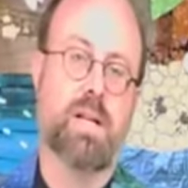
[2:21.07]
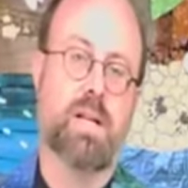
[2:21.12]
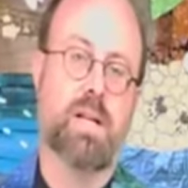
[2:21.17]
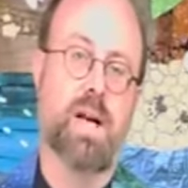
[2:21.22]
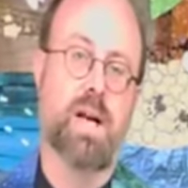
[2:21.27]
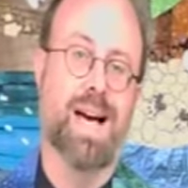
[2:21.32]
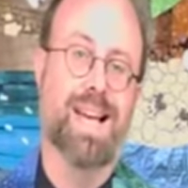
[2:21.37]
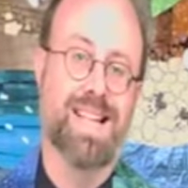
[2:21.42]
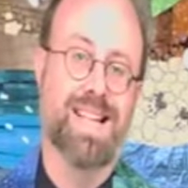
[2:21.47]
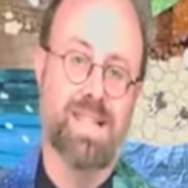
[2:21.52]

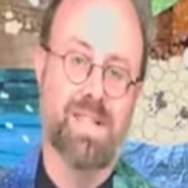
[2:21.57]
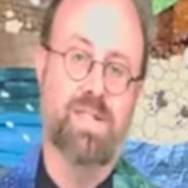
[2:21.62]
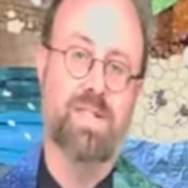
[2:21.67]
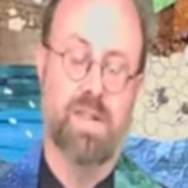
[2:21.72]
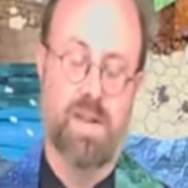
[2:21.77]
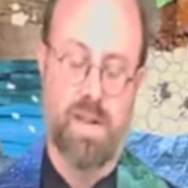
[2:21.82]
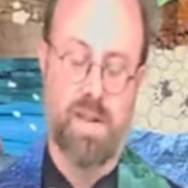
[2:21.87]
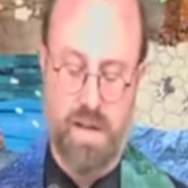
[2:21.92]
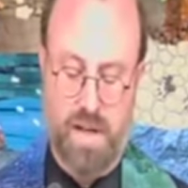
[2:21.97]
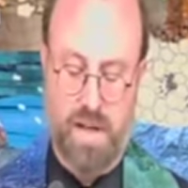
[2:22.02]
And it's
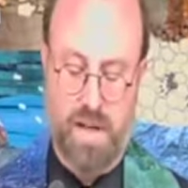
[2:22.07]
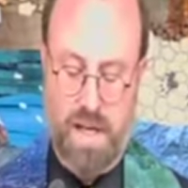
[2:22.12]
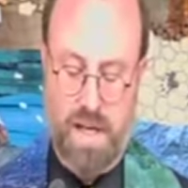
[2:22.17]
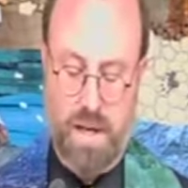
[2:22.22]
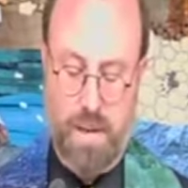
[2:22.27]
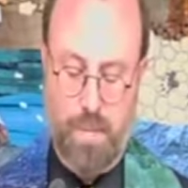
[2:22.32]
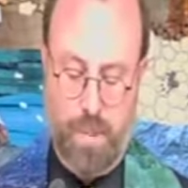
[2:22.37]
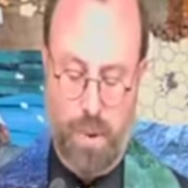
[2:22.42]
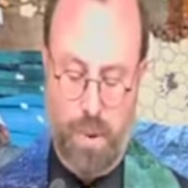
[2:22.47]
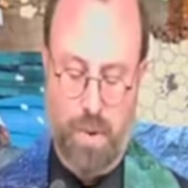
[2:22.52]

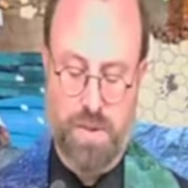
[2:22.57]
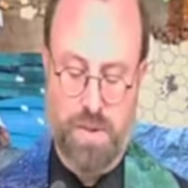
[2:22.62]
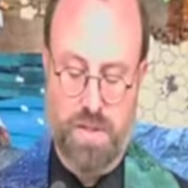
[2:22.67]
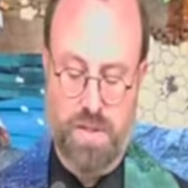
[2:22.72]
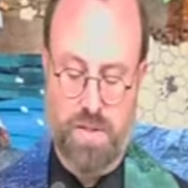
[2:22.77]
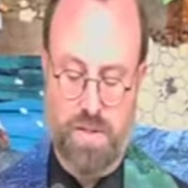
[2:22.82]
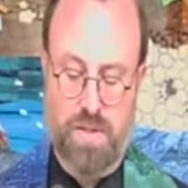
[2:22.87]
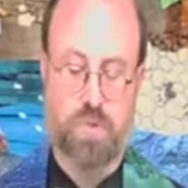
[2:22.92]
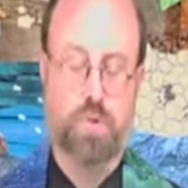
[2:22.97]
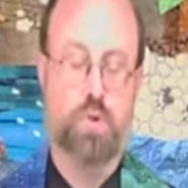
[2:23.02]
certainly
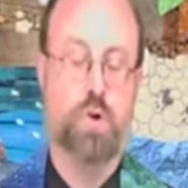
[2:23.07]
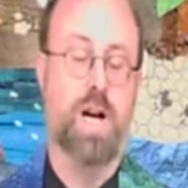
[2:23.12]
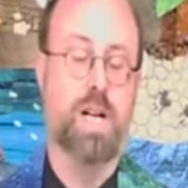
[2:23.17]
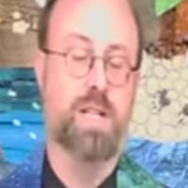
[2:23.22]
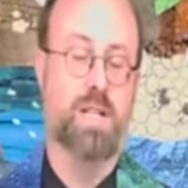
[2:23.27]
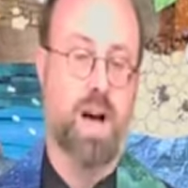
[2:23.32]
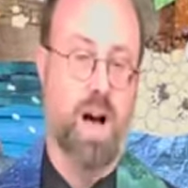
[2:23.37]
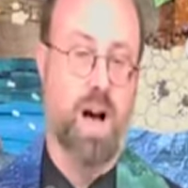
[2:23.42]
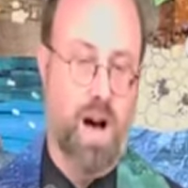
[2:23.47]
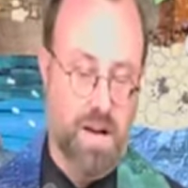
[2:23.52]
important to try
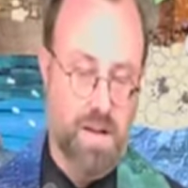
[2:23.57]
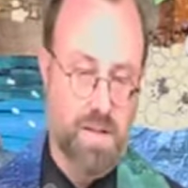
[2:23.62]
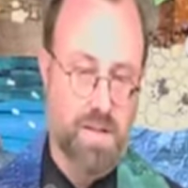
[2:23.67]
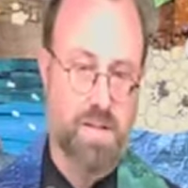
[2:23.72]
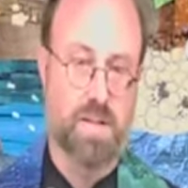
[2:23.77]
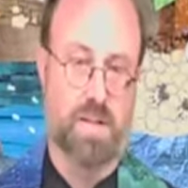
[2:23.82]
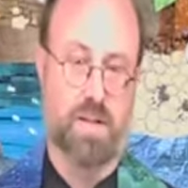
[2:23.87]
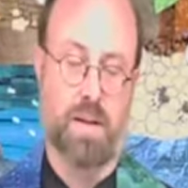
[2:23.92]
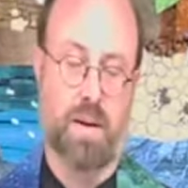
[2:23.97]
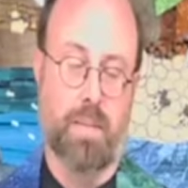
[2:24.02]
to
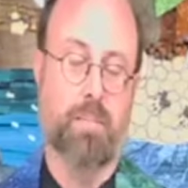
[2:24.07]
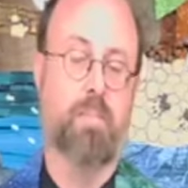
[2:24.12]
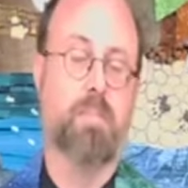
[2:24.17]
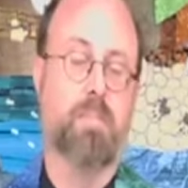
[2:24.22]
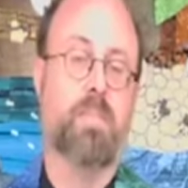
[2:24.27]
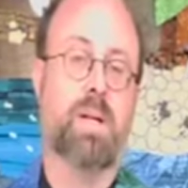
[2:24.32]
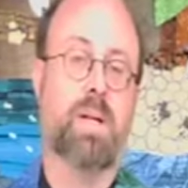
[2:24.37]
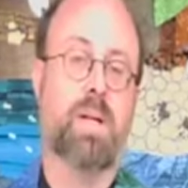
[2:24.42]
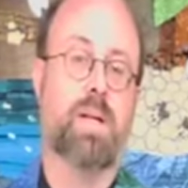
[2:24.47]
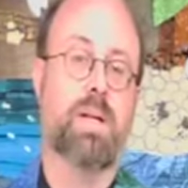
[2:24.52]
answer them
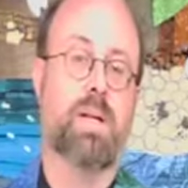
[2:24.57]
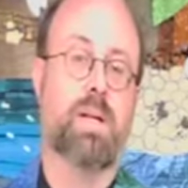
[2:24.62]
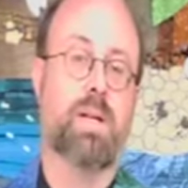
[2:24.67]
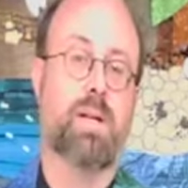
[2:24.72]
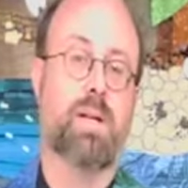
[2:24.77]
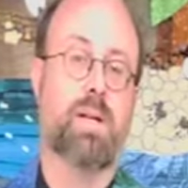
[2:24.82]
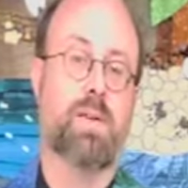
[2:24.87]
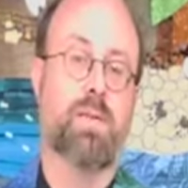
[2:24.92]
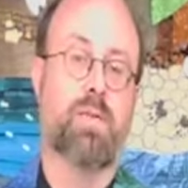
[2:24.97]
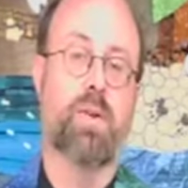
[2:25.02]

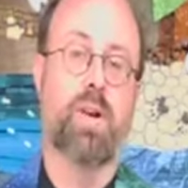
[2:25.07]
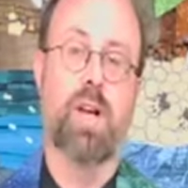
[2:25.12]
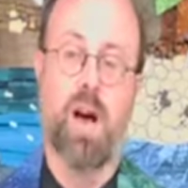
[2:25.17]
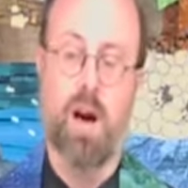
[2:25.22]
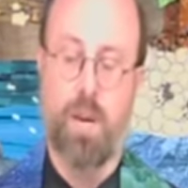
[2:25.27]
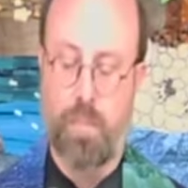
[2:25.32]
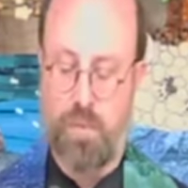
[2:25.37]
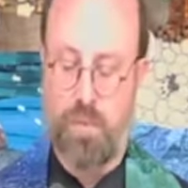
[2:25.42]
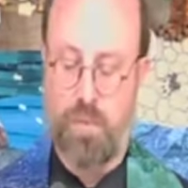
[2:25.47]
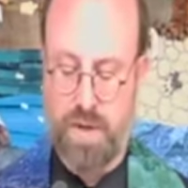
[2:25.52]
for
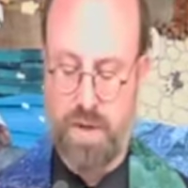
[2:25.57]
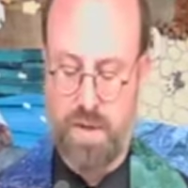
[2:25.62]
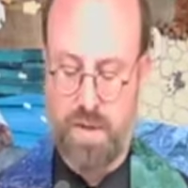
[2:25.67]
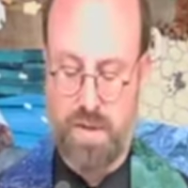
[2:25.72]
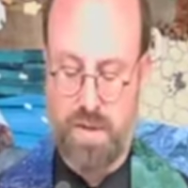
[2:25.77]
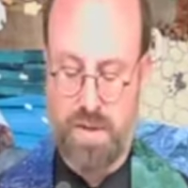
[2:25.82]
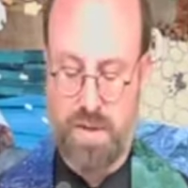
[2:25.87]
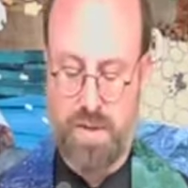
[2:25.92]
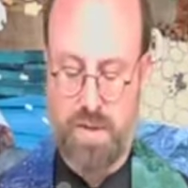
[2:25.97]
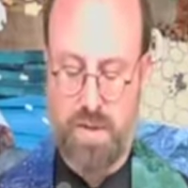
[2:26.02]

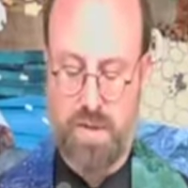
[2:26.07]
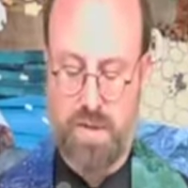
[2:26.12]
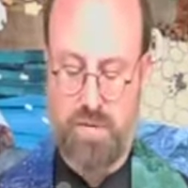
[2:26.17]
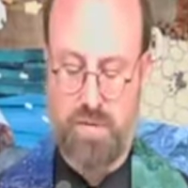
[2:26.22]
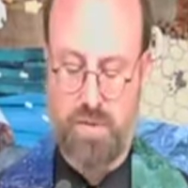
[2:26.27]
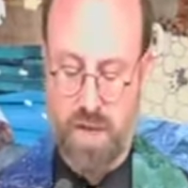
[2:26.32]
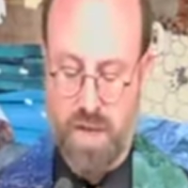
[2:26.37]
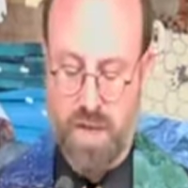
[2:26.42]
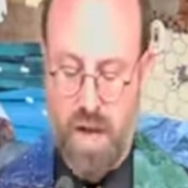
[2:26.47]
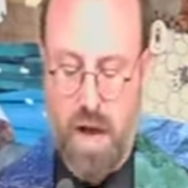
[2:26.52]
comfort,
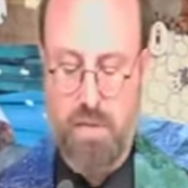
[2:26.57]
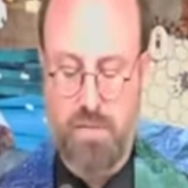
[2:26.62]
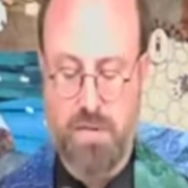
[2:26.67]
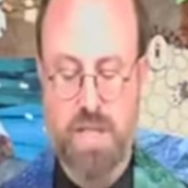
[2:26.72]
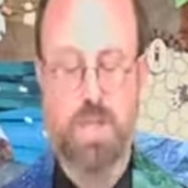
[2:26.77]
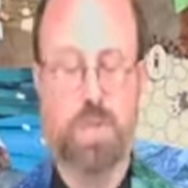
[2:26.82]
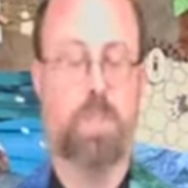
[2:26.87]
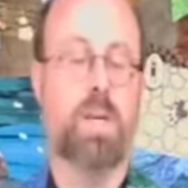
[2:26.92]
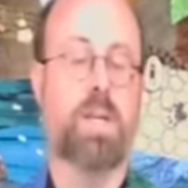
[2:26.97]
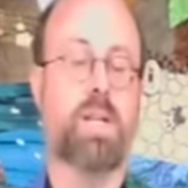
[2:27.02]
for
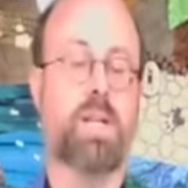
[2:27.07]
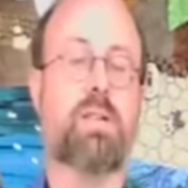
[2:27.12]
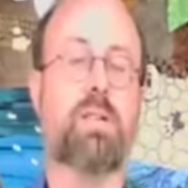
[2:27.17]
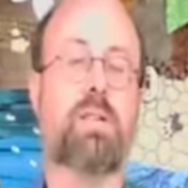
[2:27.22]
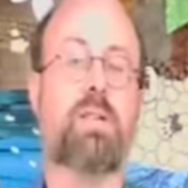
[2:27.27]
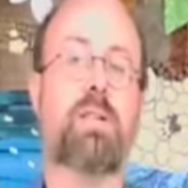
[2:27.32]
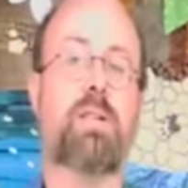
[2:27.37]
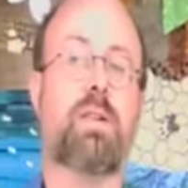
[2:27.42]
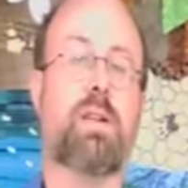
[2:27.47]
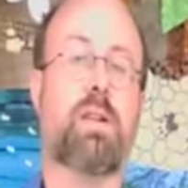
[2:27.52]

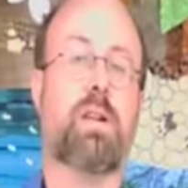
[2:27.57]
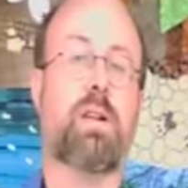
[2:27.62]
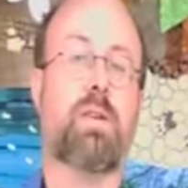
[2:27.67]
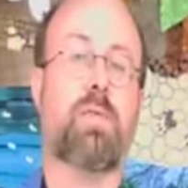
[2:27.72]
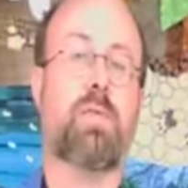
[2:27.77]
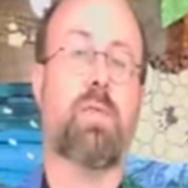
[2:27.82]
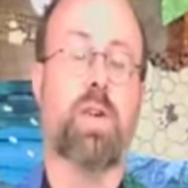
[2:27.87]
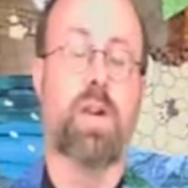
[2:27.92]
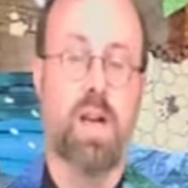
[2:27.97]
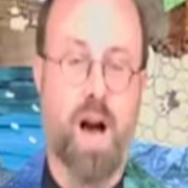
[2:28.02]
encouragement,
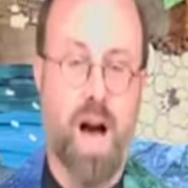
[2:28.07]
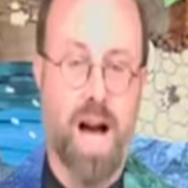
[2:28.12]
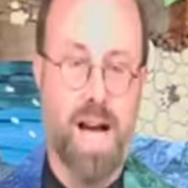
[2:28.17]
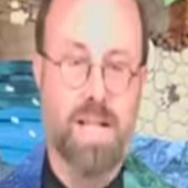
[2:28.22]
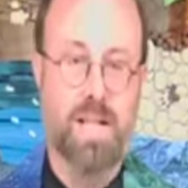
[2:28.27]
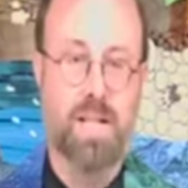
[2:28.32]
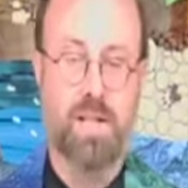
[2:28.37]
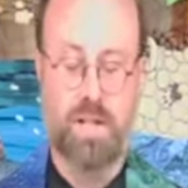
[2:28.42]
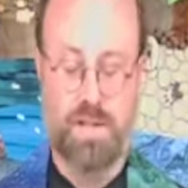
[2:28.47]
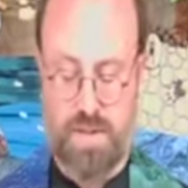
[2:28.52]
for
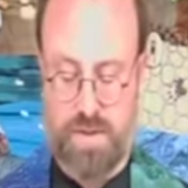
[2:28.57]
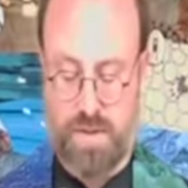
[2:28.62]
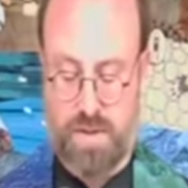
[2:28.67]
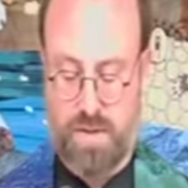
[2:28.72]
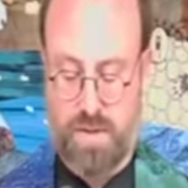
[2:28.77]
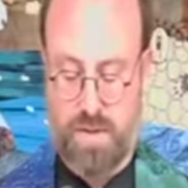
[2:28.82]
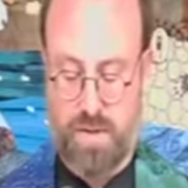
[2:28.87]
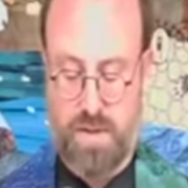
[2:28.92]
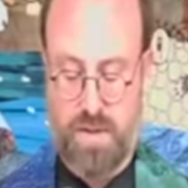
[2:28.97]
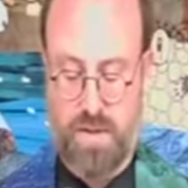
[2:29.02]

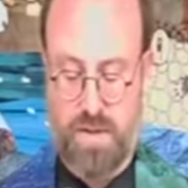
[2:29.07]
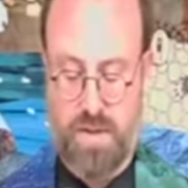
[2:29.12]
guidance.